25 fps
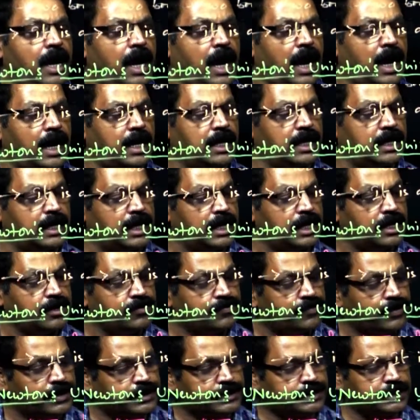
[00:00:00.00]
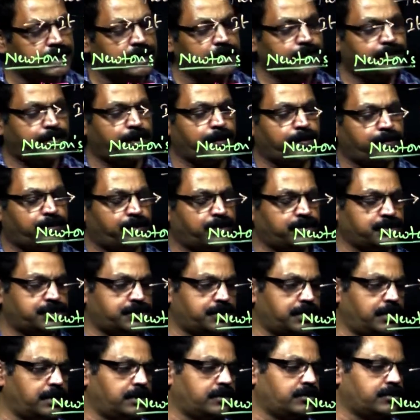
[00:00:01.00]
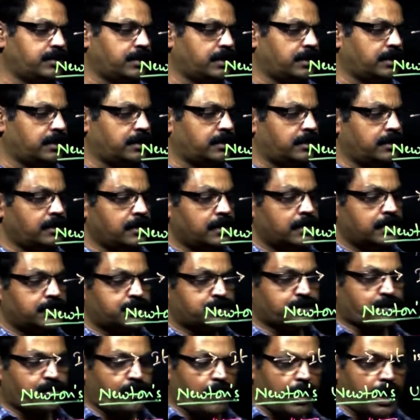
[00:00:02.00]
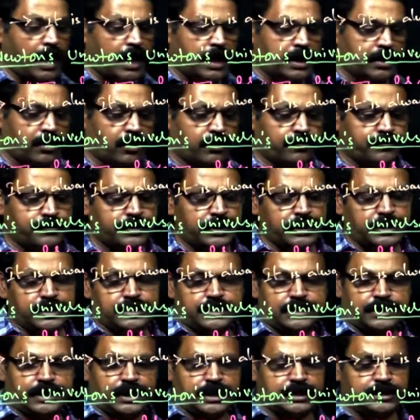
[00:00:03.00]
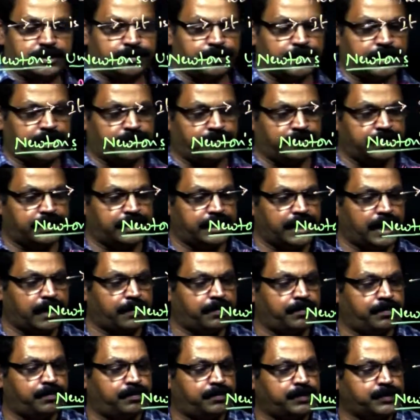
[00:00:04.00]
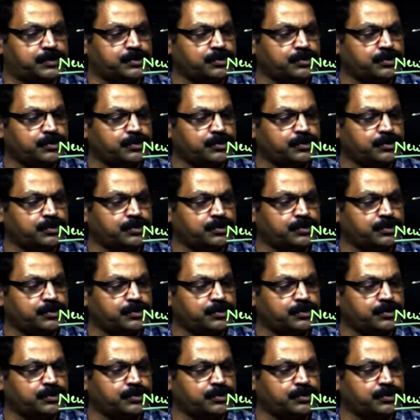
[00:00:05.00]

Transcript: and inversely proportional to the square of the distance between them.